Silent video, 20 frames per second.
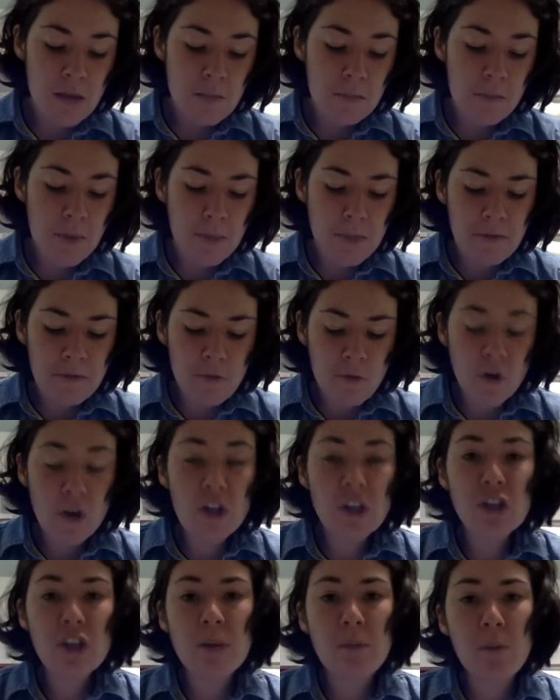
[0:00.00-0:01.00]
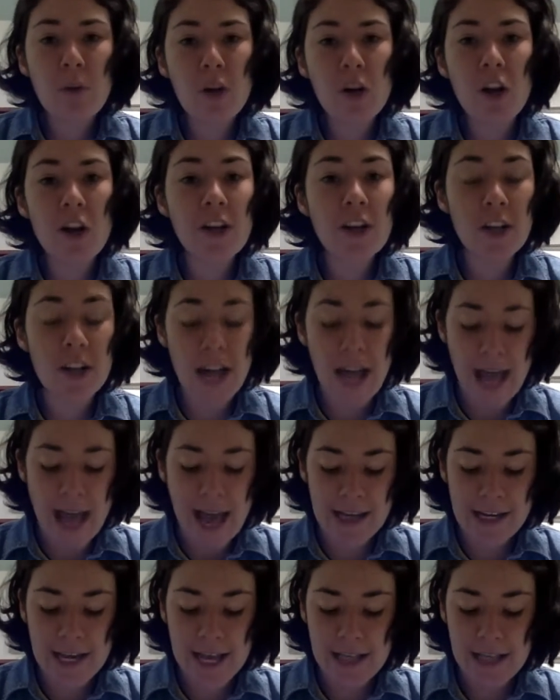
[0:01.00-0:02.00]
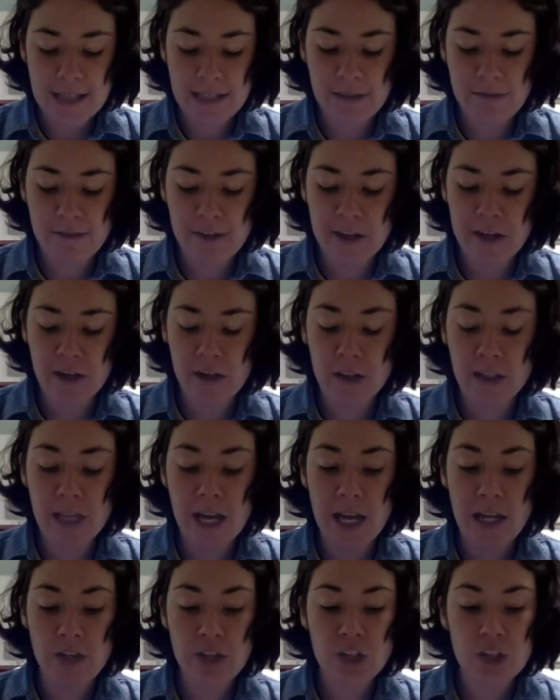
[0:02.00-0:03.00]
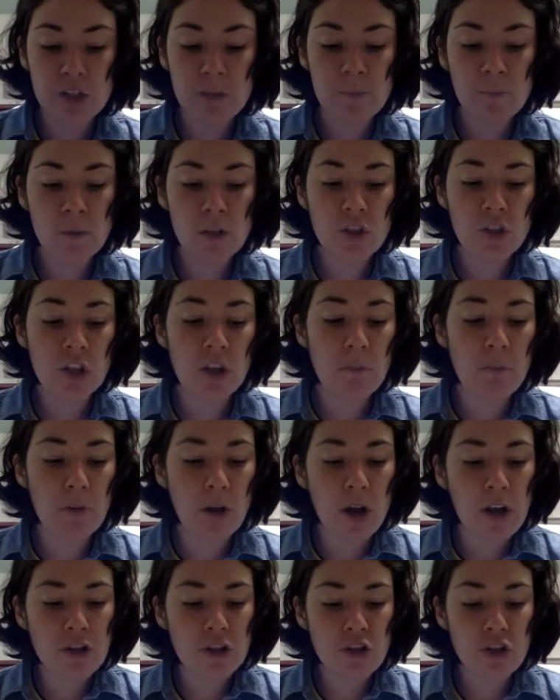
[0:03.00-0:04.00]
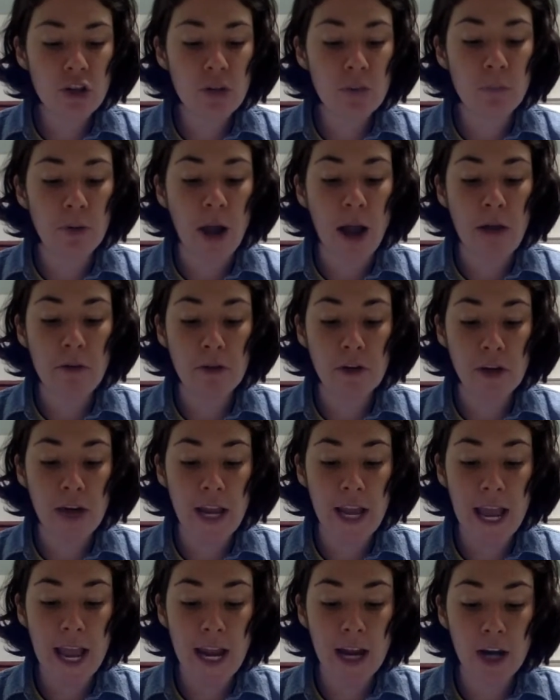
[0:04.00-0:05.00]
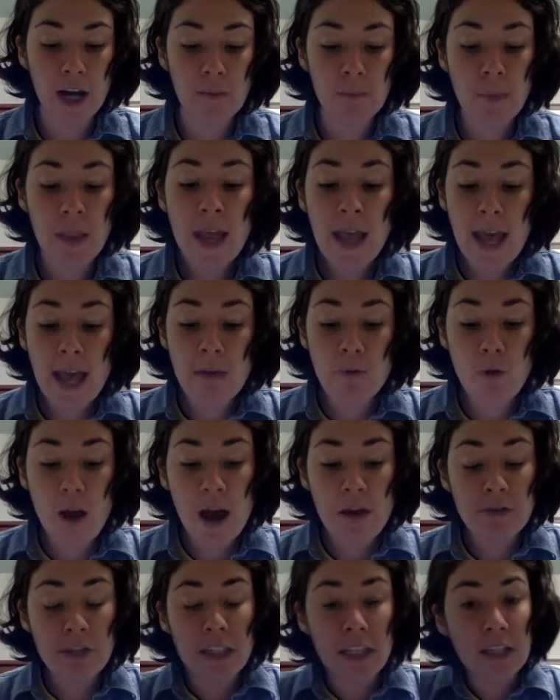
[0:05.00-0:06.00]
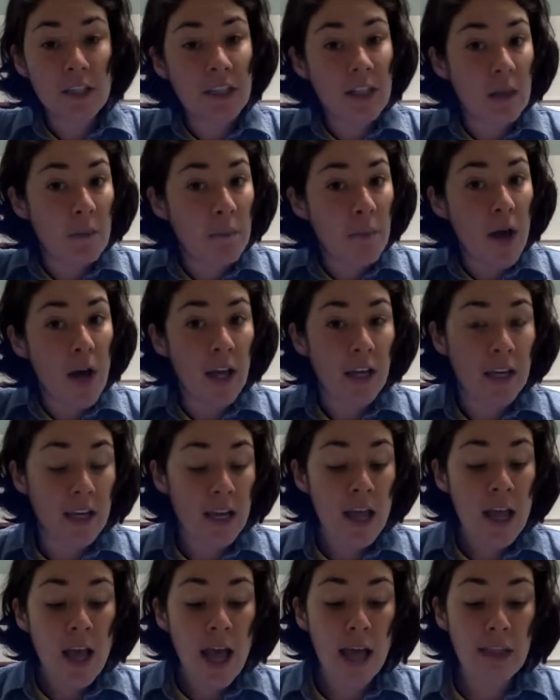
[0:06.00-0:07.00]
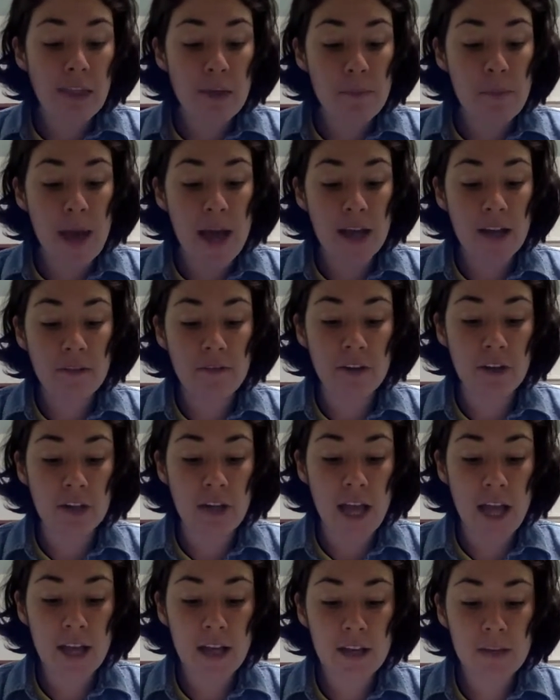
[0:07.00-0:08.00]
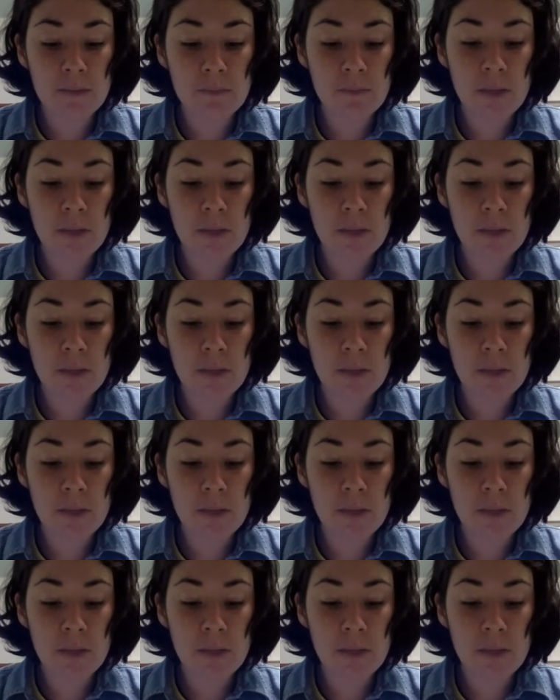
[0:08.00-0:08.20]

But before she put on her hat as the final touch, she brushed her brown-gray hair and wound it into the bun at the back of her neck.